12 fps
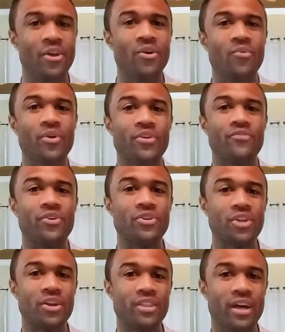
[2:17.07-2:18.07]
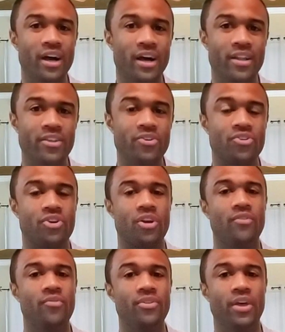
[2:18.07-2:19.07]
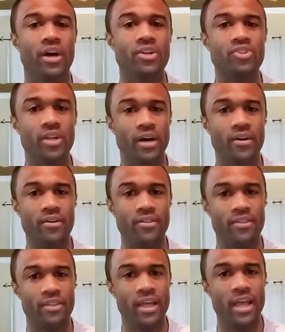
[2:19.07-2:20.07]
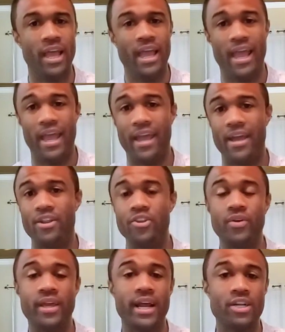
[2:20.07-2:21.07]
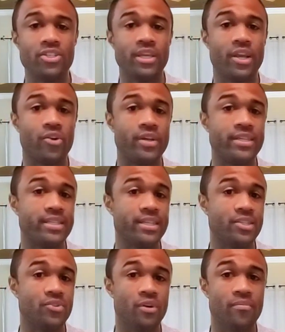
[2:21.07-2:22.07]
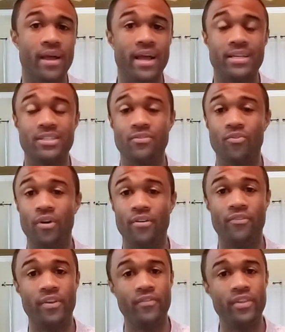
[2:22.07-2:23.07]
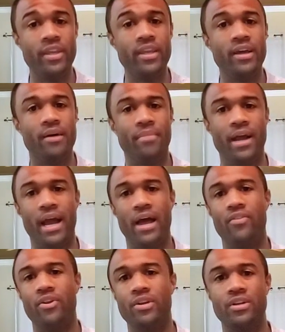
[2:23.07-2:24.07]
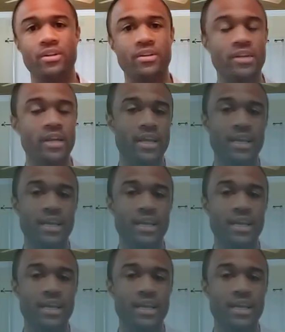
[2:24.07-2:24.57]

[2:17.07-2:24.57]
When you first start the hunt, you'll start off with 100 health, and you can actually increase this to a max of 150 by either